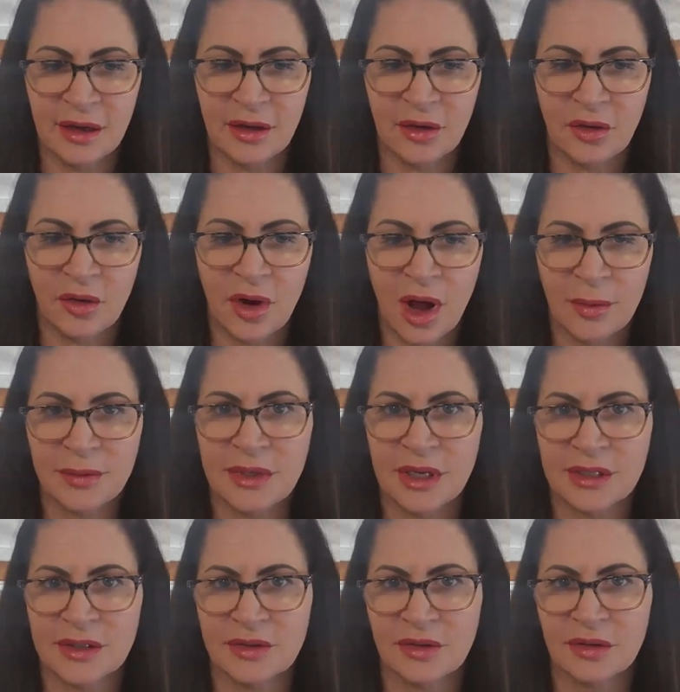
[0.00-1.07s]
a crop
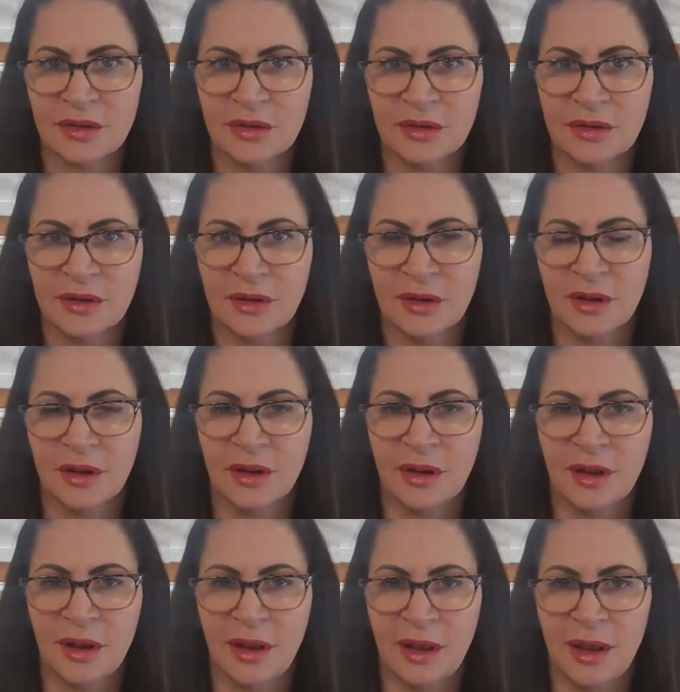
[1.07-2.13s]
duster.
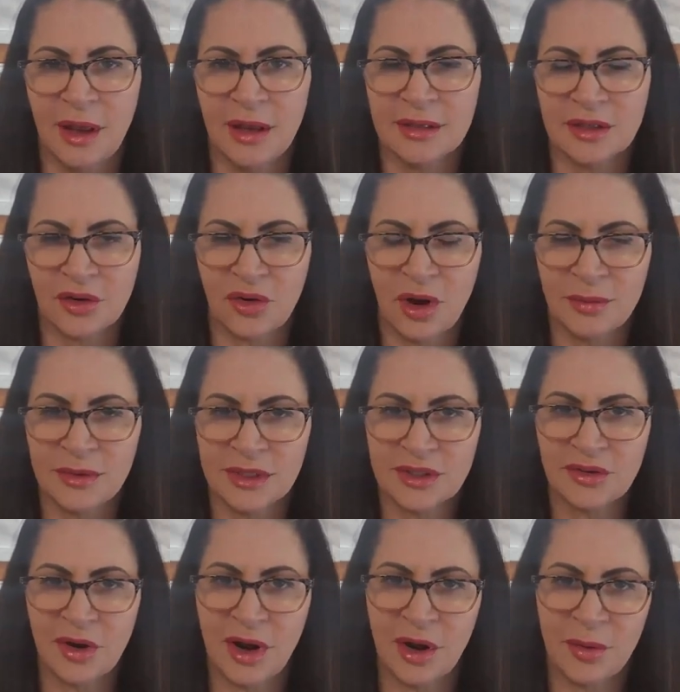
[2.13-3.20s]
It's a crop
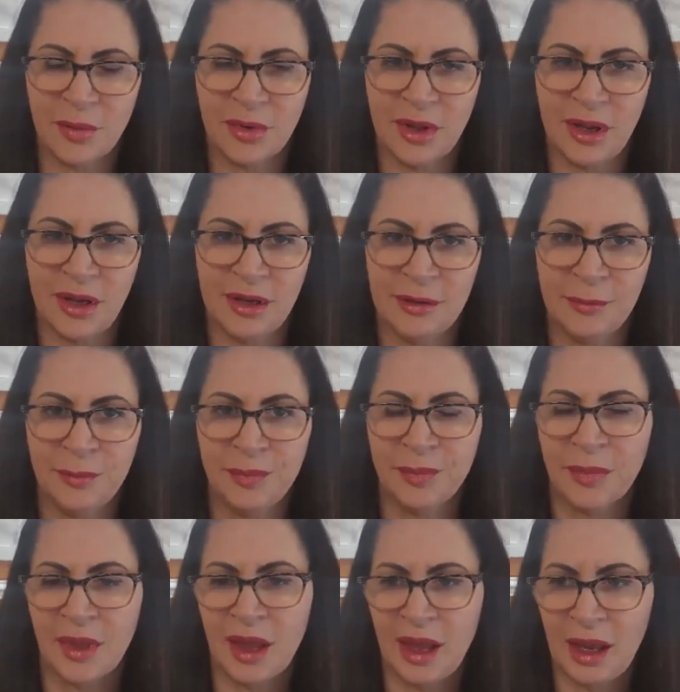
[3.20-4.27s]
duster airplane.
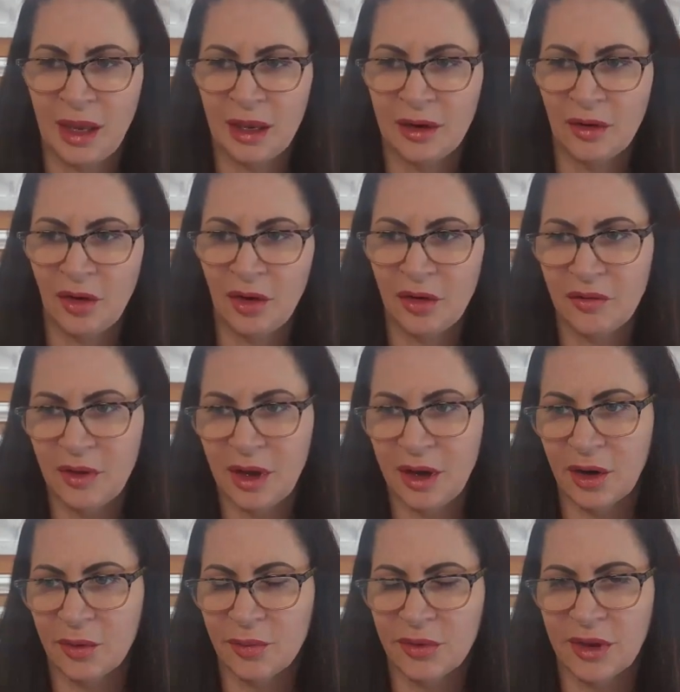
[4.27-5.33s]
And on the
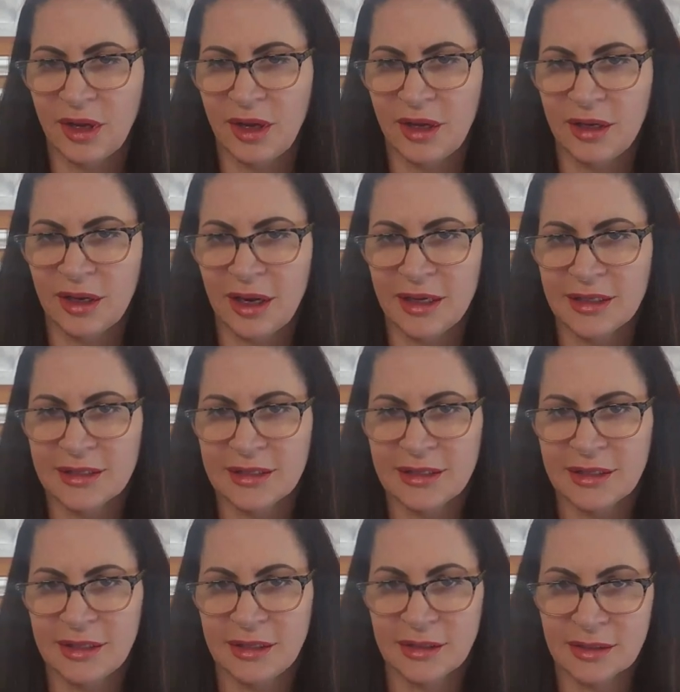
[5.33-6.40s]
airplane, I
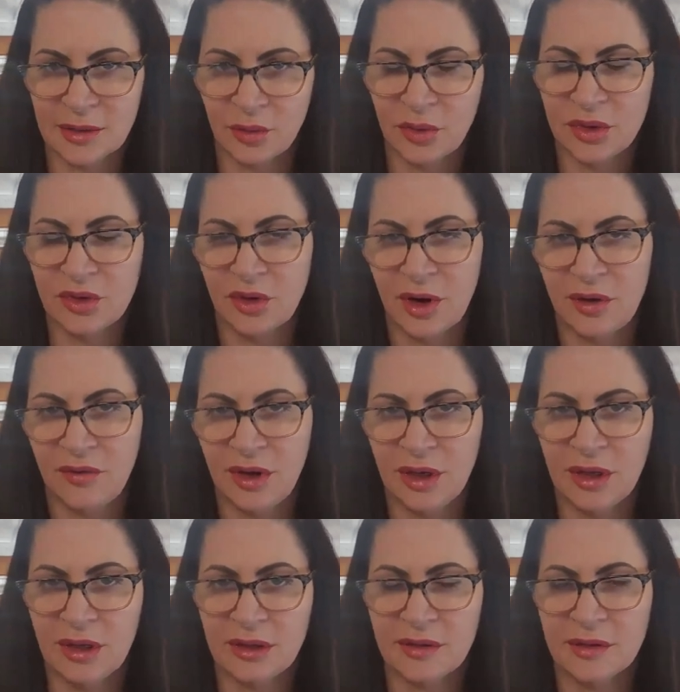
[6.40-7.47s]
see someone driving
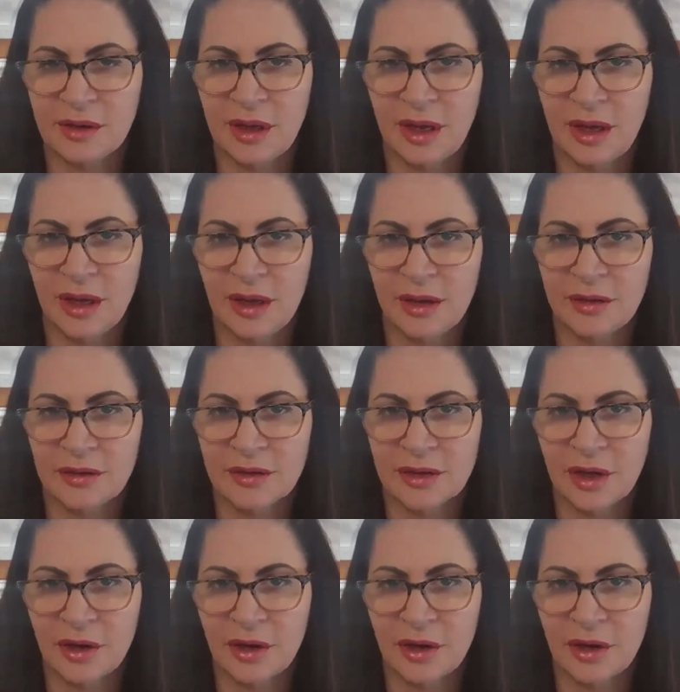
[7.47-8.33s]
it, and